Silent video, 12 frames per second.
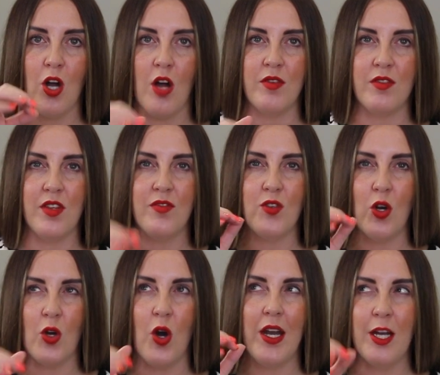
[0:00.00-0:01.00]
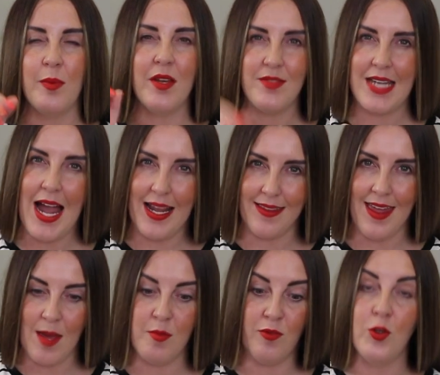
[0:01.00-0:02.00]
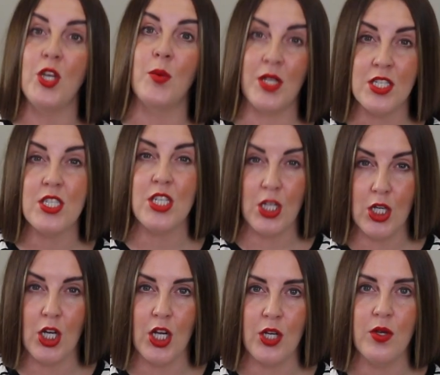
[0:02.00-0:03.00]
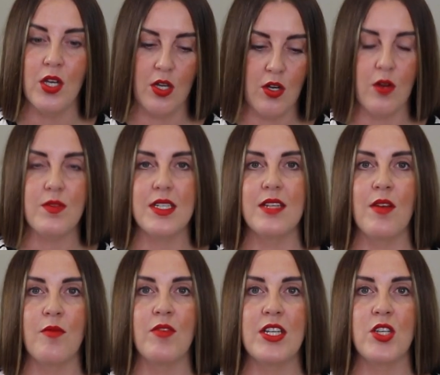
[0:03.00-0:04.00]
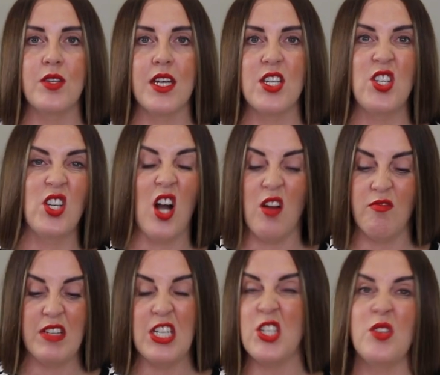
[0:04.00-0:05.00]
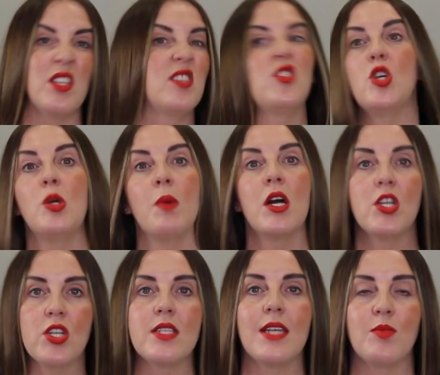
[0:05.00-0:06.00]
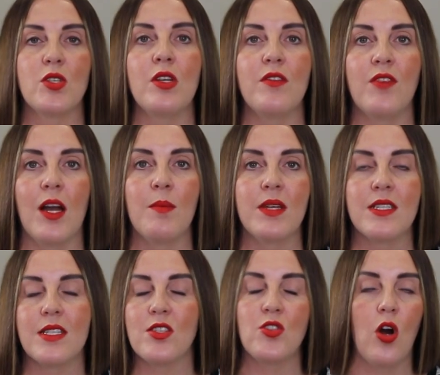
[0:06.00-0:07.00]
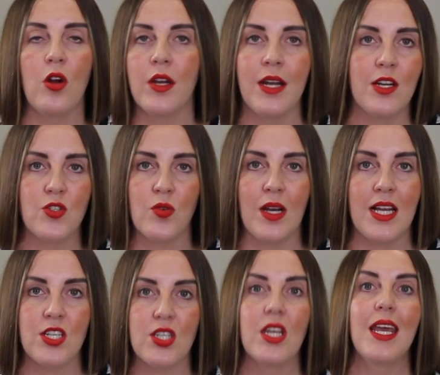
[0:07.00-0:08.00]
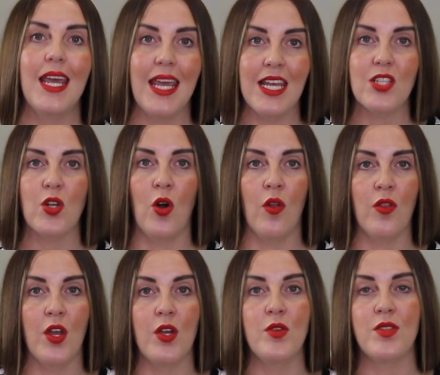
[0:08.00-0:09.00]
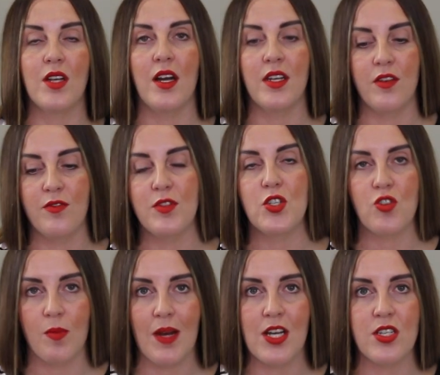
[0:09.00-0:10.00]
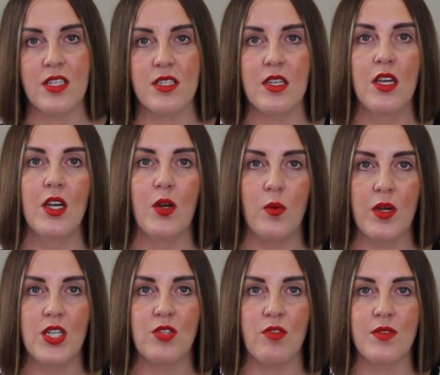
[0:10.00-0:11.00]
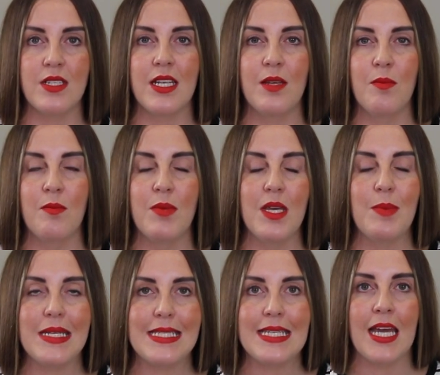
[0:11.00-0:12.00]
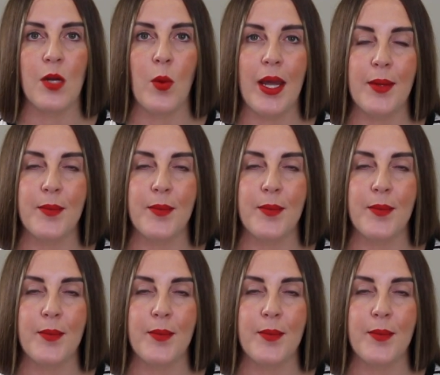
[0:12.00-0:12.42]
it off, if you've not got a little bit of tack there before you go into your glue, obviously you then redo this. You can't really do this too much, it's absolutely fine, because it's not on a natural lash, it's on those kind of strip lashes, which are obviously PBT anyway.